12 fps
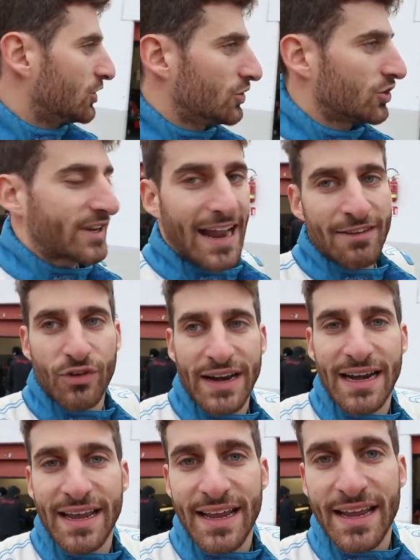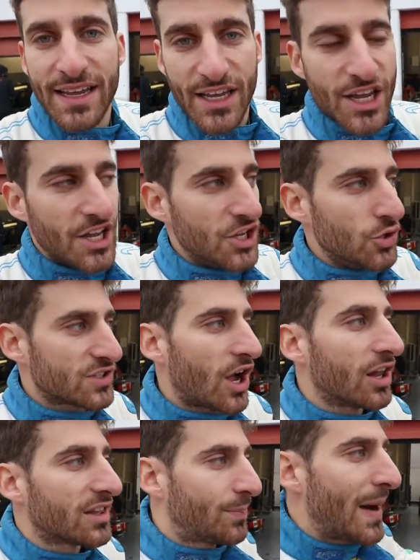you can't really use
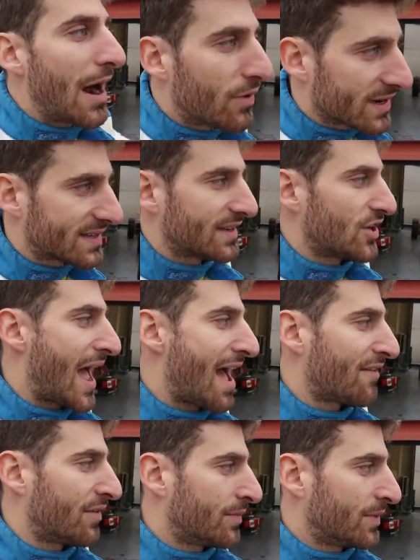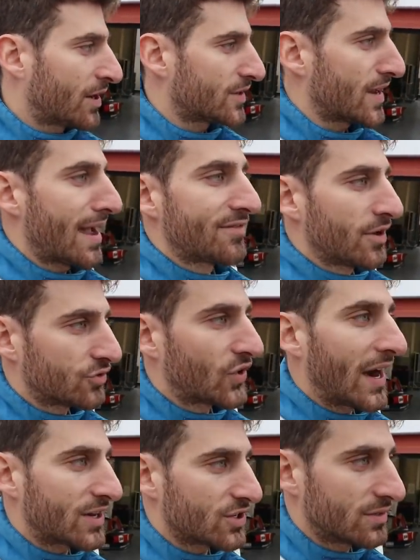all the power that you have, because you have no
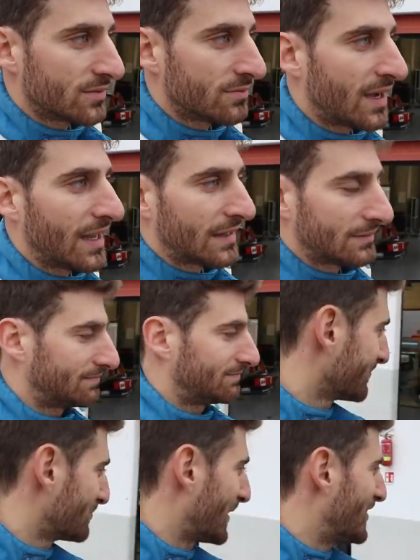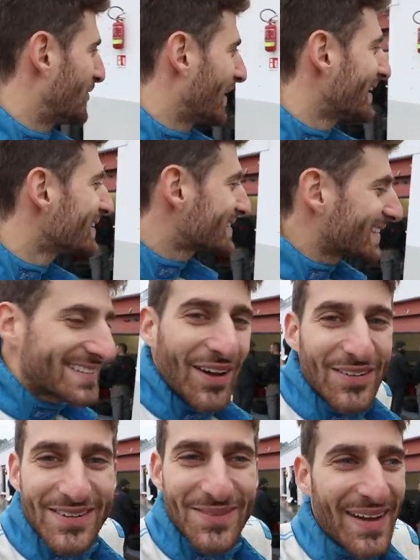traction. But by the way, it's
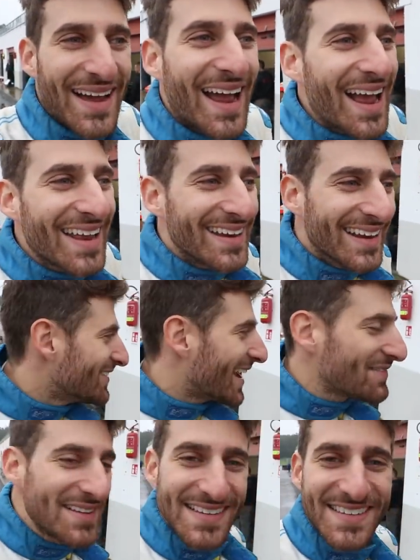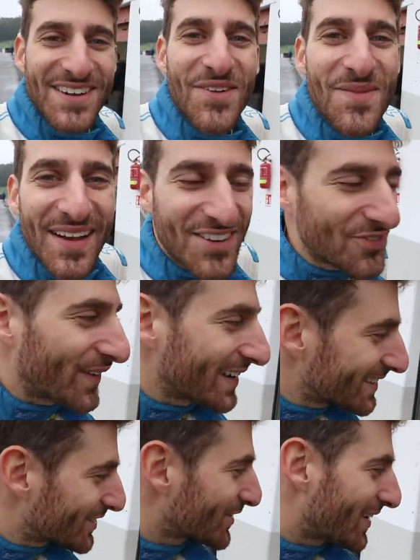awesome. I'm having so much
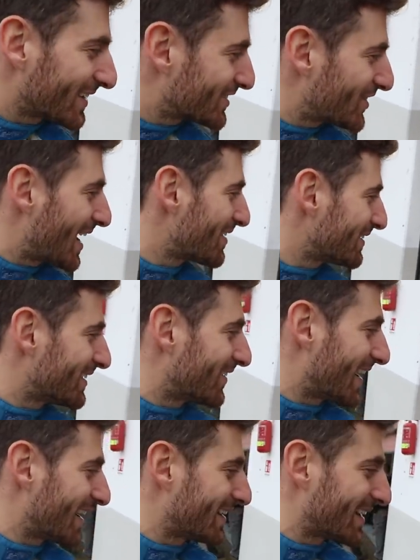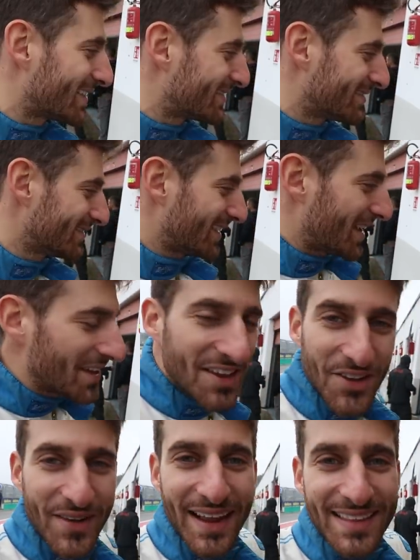fun to drive in the rain that
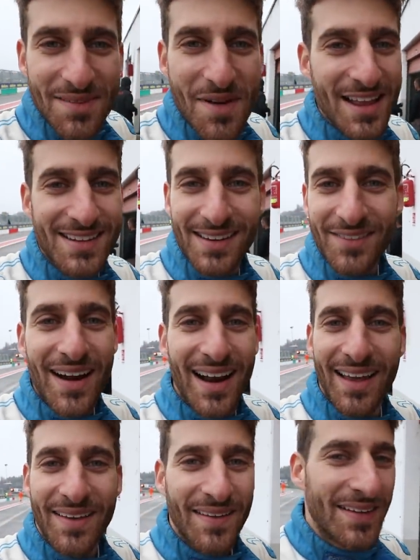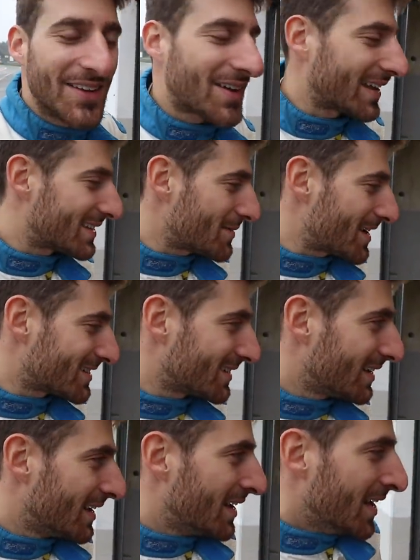you can't imagine, really. You can't
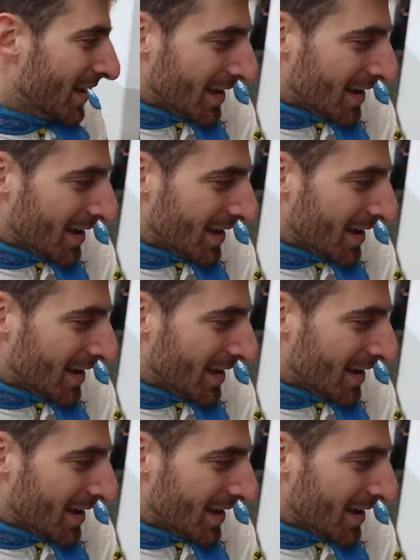imagine.